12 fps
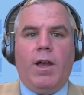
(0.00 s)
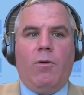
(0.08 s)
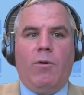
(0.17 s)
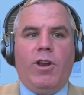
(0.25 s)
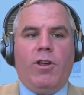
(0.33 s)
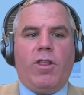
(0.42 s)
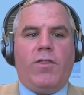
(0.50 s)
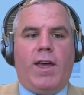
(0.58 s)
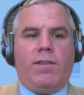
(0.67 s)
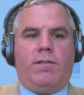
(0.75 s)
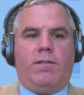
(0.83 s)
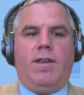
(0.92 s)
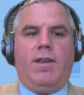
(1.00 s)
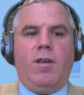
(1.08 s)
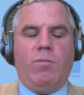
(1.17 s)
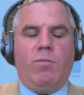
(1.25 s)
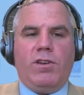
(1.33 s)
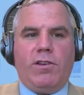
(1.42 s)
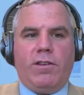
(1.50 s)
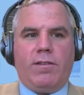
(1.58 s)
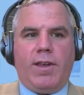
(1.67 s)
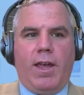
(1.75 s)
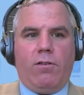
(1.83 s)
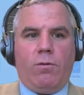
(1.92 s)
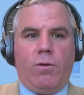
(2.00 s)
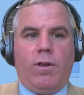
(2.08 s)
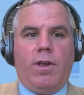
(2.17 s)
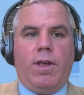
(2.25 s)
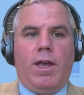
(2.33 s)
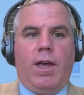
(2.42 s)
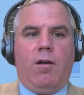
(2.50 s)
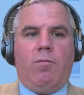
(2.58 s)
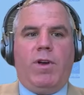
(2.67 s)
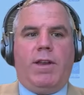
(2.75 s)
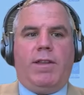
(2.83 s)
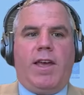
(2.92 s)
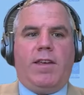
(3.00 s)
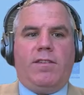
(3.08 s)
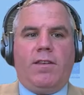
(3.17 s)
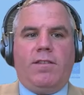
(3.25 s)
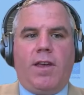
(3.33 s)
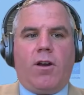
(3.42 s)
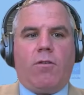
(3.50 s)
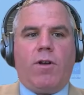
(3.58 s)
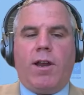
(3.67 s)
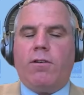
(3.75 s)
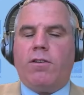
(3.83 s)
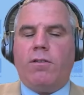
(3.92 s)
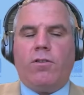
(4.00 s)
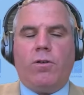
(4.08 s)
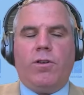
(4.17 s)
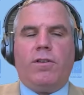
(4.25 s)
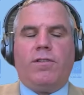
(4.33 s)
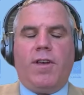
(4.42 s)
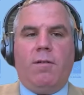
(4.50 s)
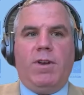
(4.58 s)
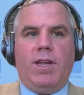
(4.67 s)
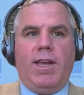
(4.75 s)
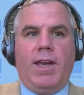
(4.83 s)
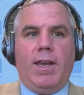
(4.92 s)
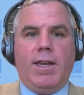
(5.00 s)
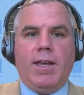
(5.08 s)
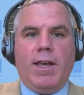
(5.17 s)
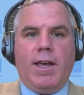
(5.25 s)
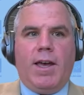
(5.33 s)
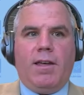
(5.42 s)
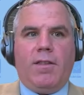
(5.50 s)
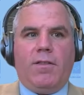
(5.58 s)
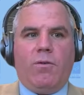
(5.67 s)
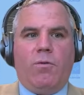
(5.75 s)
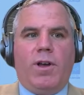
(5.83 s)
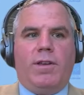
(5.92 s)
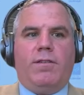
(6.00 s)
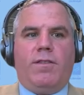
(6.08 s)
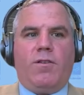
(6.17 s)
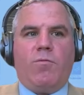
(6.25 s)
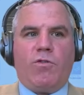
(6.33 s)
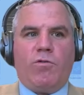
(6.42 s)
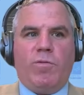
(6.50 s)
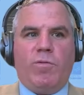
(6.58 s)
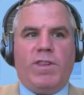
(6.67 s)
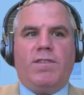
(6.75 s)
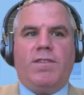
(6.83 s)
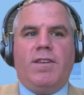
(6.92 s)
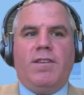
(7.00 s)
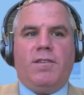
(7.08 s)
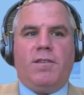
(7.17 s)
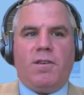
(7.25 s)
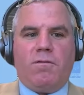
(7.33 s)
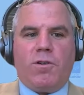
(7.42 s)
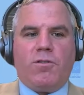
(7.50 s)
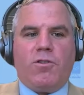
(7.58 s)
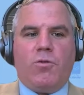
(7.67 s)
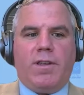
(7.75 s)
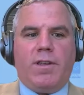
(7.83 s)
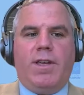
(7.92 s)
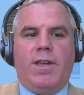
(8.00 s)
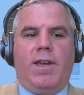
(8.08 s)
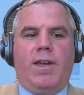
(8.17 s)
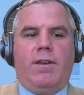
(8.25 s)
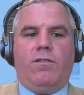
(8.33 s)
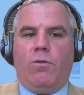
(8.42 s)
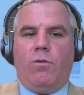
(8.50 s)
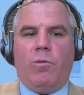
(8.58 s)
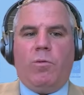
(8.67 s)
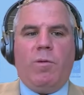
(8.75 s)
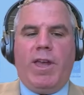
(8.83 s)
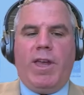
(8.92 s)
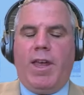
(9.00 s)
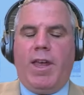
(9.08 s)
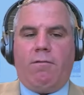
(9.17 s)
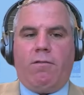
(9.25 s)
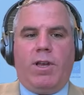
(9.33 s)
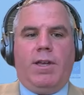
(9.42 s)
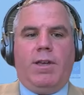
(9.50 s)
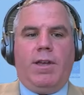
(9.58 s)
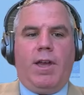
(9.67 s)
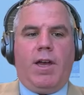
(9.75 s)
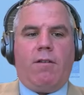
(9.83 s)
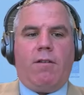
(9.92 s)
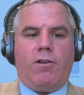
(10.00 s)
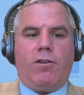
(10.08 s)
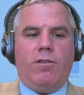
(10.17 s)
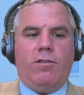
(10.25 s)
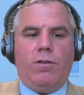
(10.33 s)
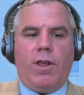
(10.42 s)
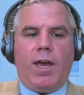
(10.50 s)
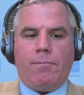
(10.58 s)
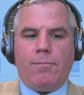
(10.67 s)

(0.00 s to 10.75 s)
Uh, we know that that's an ambitious schedule, uh, but as I said, our riders have told us time and again uh, that they want their improvements delivered quickly, and so we'll be making every uh, effort to do that.